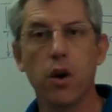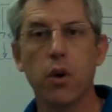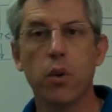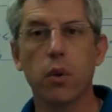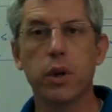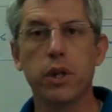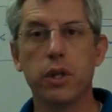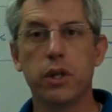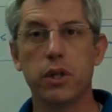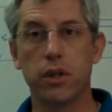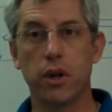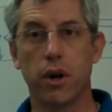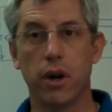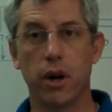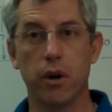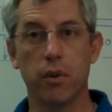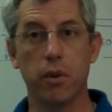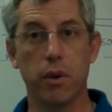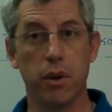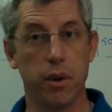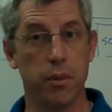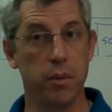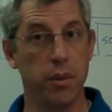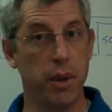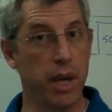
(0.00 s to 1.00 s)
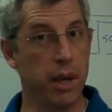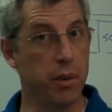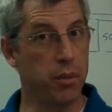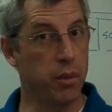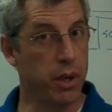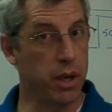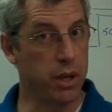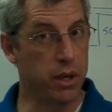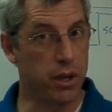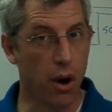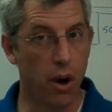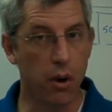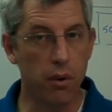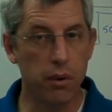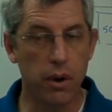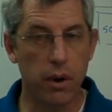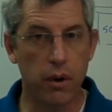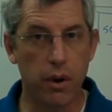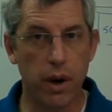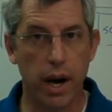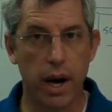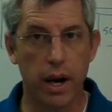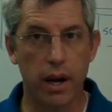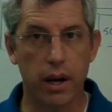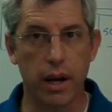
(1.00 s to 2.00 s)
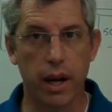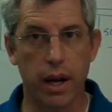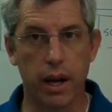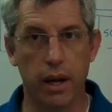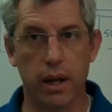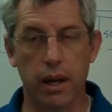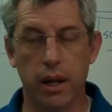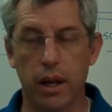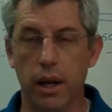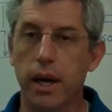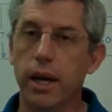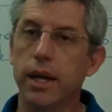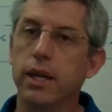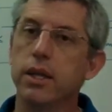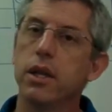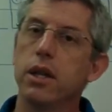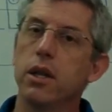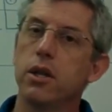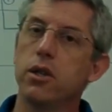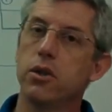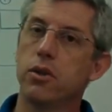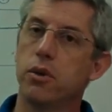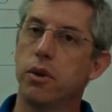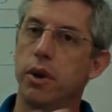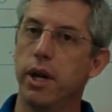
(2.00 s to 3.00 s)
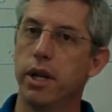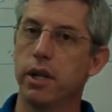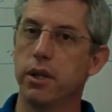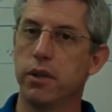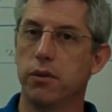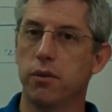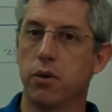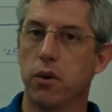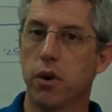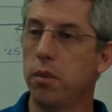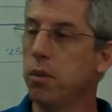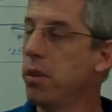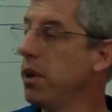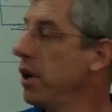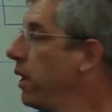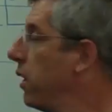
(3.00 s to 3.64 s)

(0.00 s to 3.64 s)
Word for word: We started with a beam we don't know how to analyze, transformed it